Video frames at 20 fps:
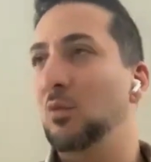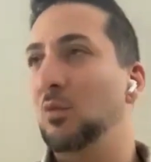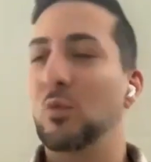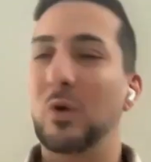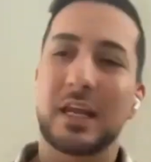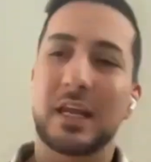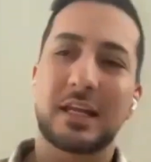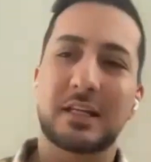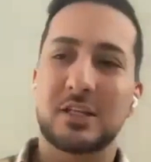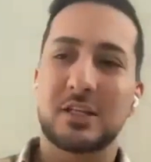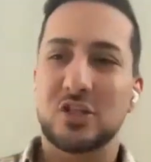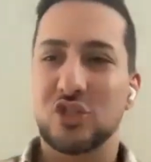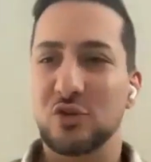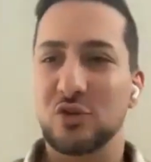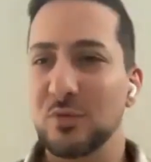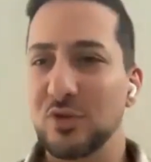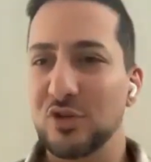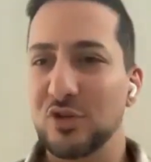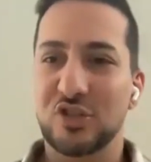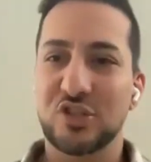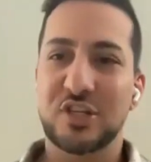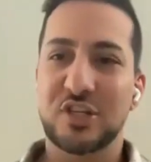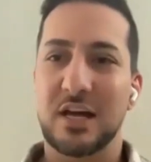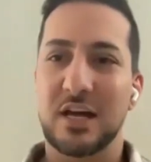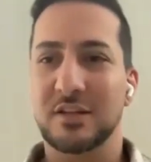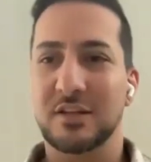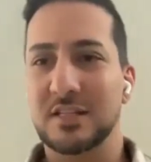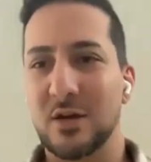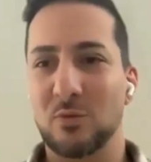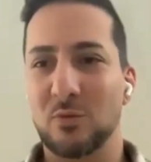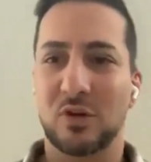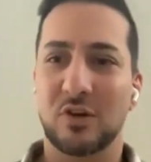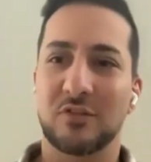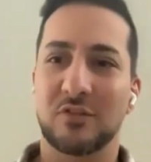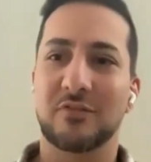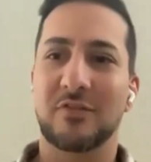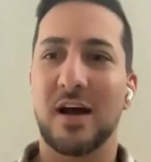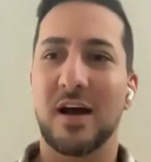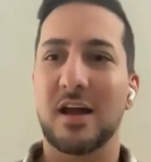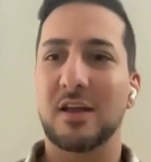wedding distribution channels that we
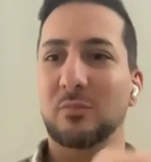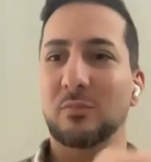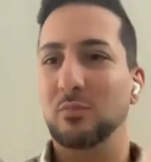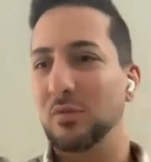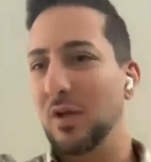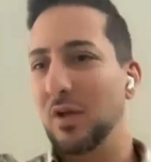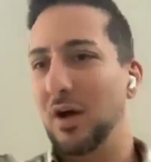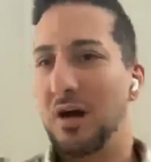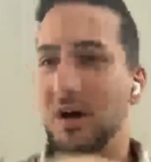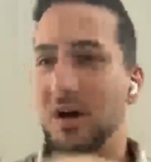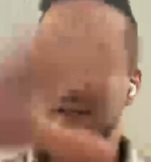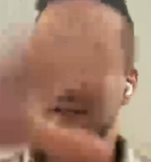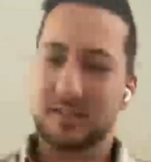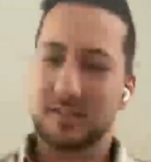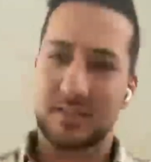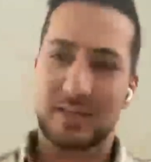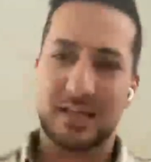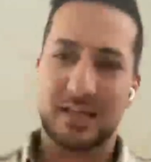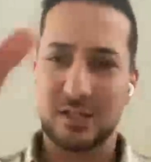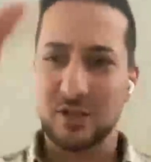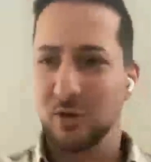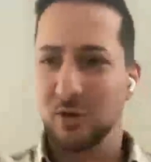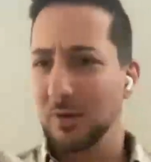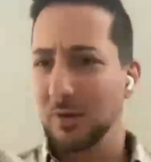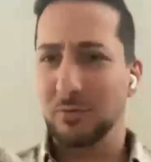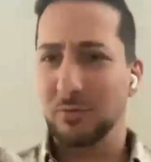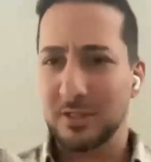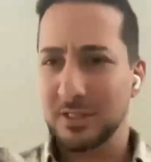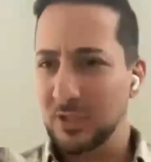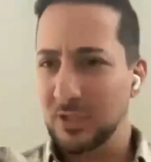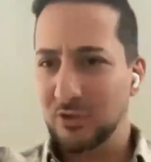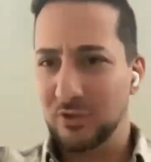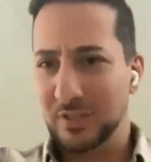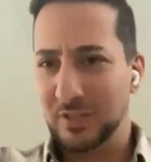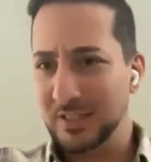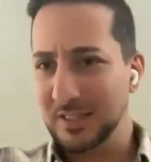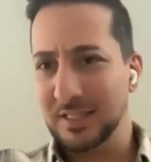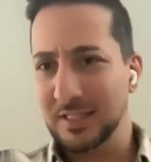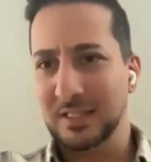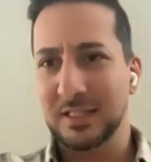could find, blogs, things. Nobody was
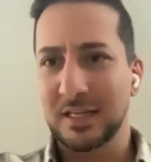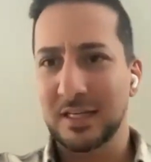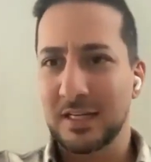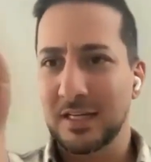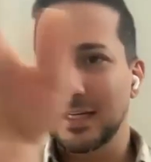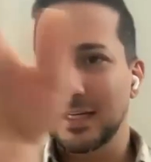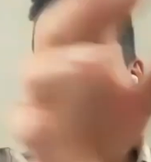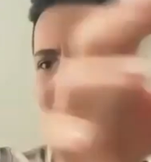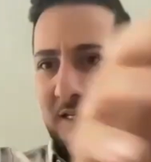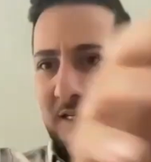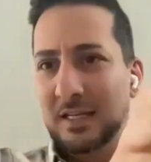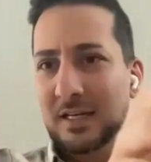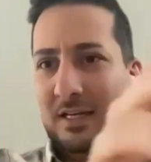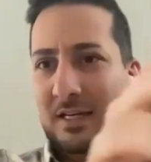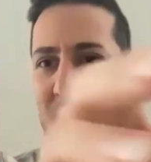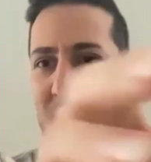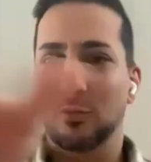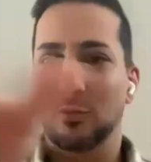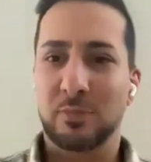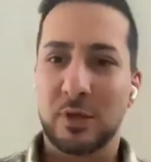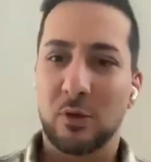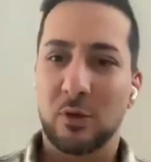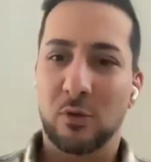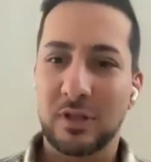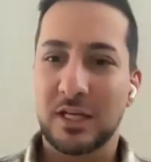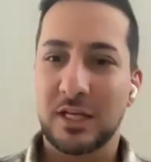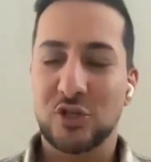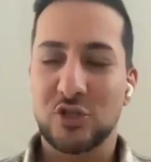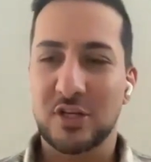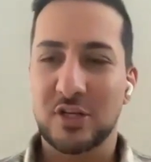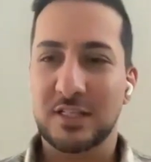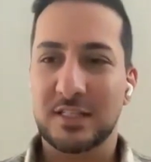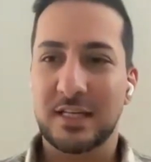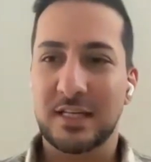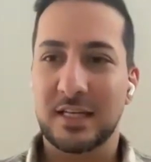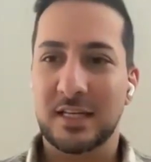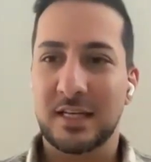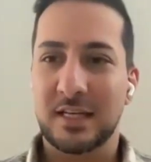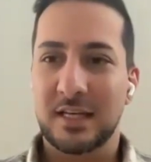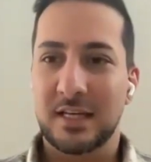interested. They would be only
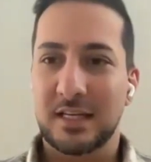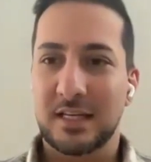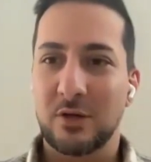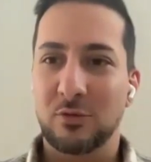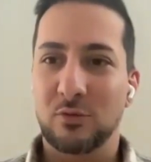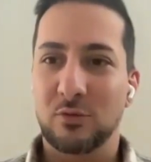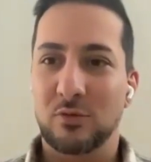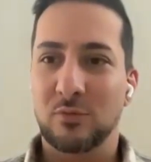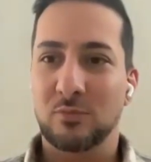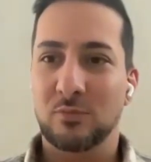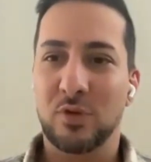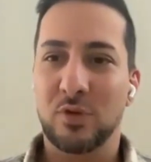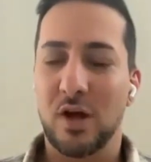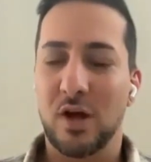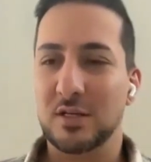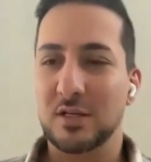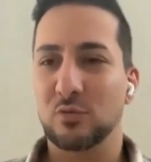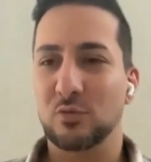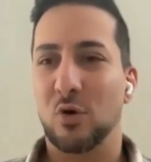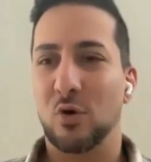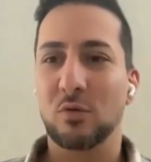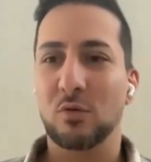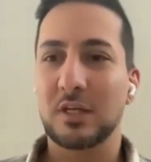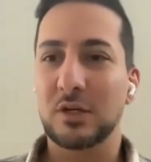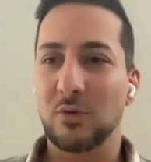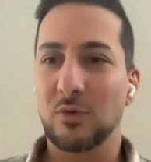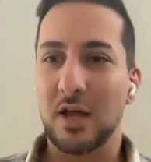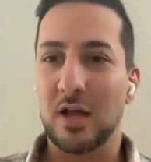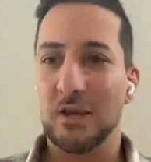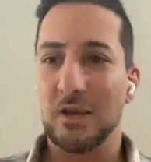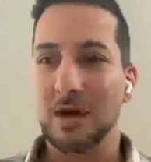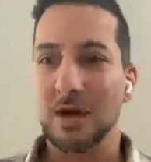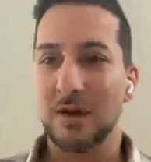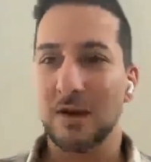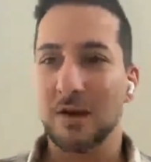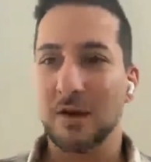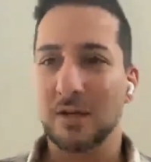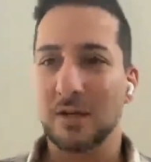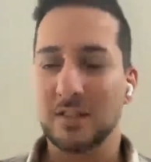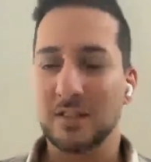interested, blogs would only write about